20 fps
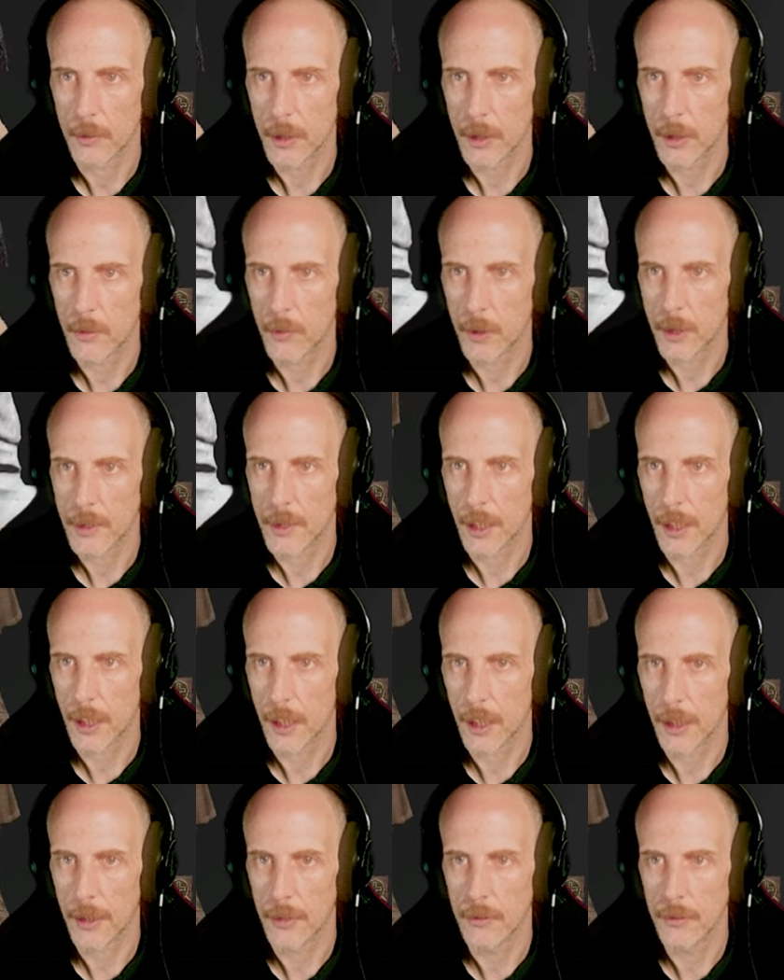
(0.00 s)
What is a
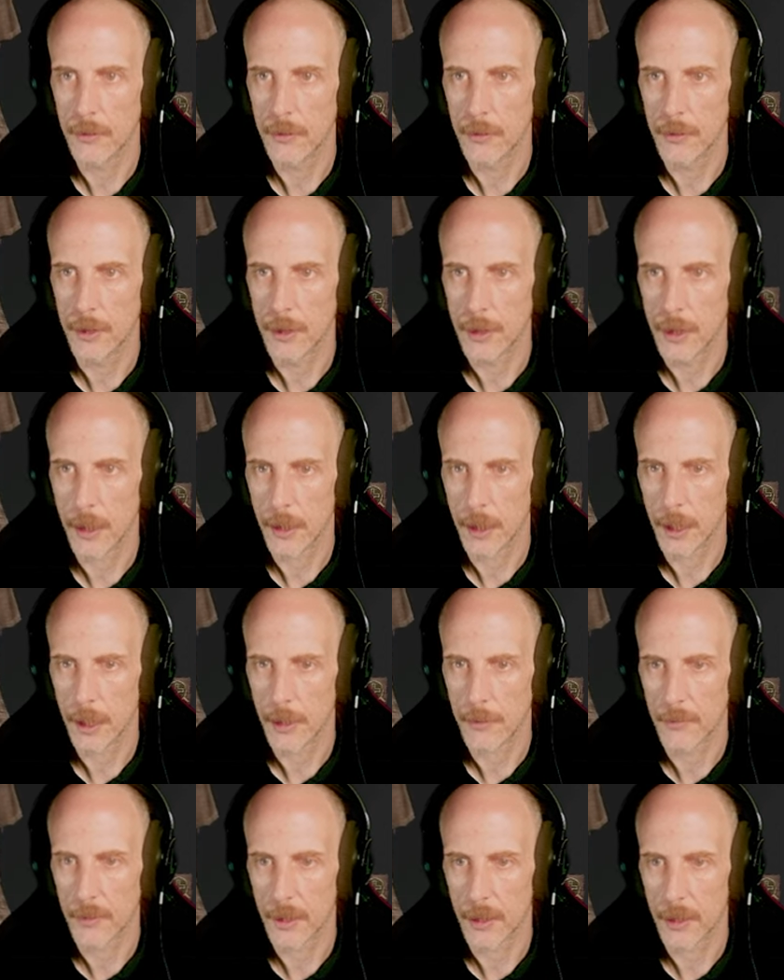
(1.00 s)
high? Ooh, he's got
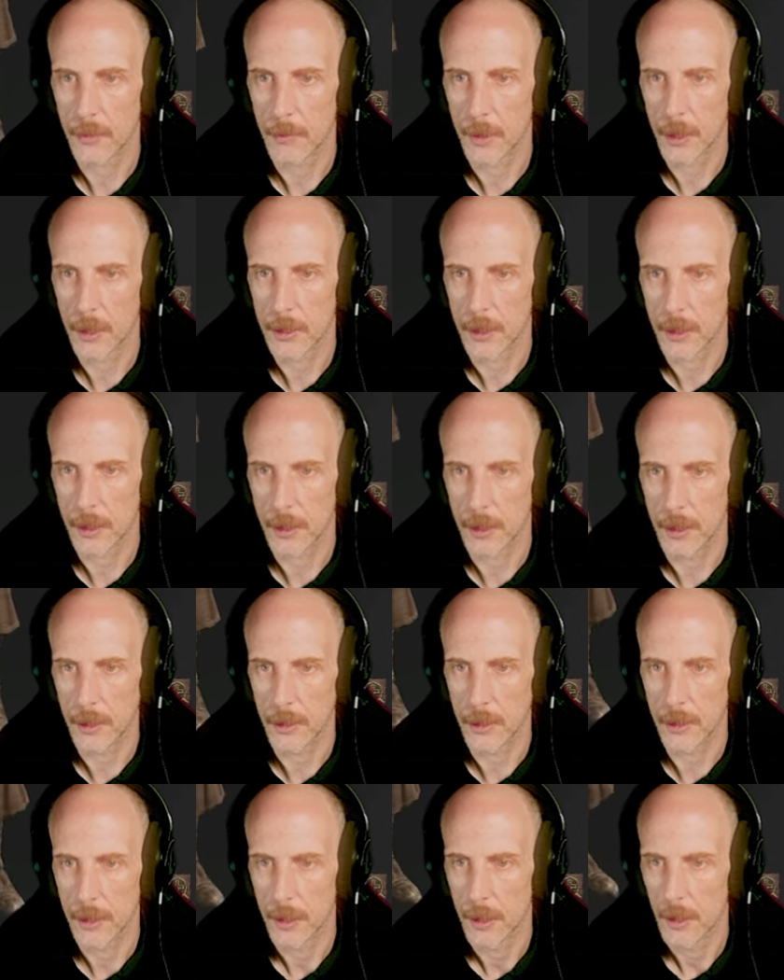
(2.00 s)
high vigor, but he looks like an
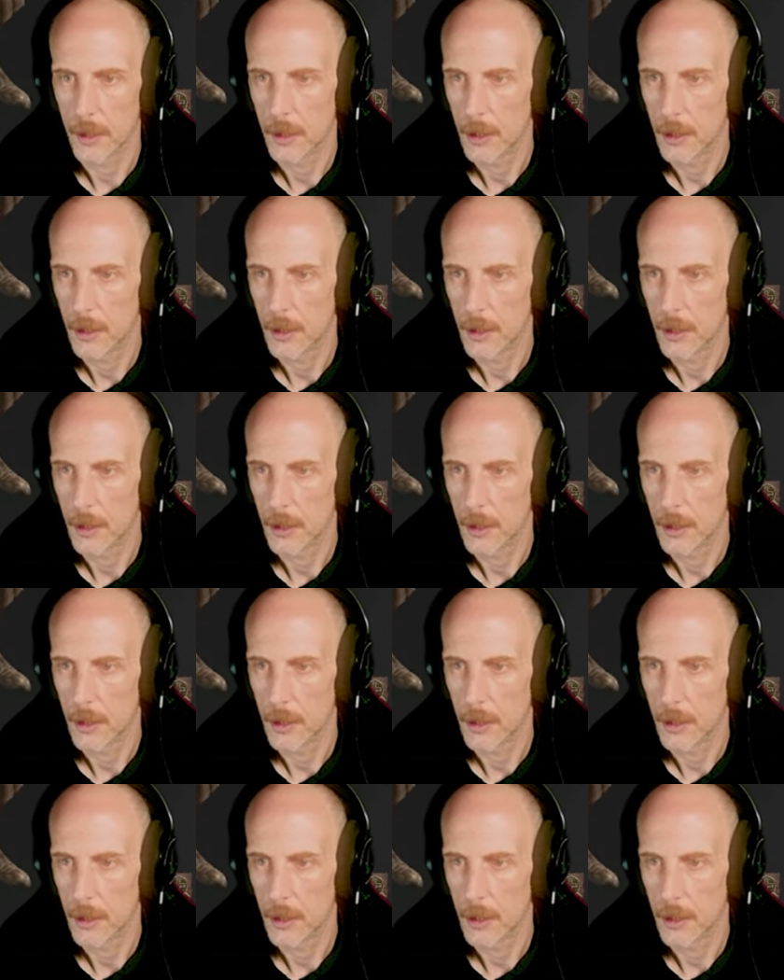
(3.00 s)
idiot.